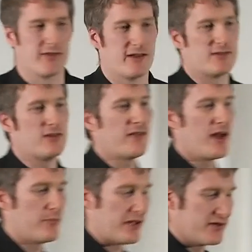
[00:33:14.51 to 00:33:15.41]
They do
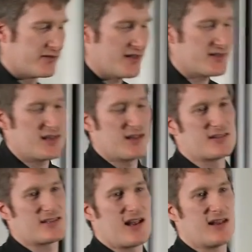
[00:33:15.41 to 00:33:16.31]
that because Disney
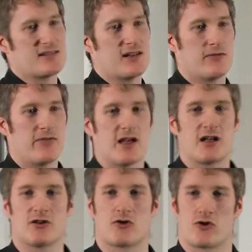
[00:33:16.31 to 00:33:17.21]
understands that if they're
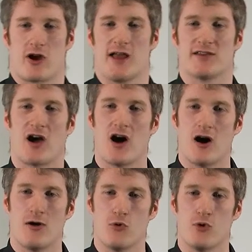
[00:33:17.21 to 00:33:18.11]
going to create
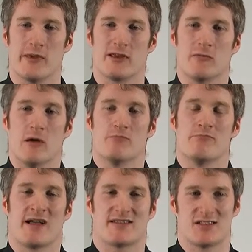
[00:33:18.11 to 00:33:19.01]
heartwarming
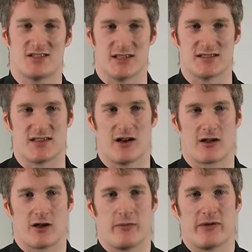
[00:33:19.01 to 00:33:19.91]
messages that are
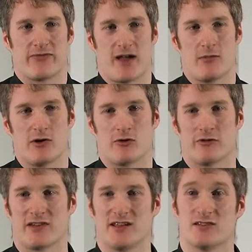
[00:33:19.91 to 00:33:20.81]
going to be family
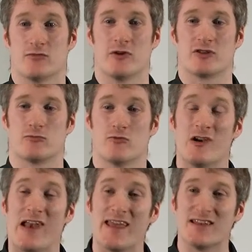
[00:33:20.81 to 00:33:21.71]
orientated, which
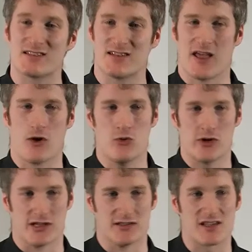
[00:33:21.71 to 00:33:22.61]
relate to their
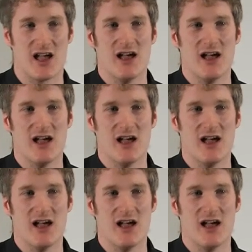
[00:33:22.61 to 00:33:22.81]
audience,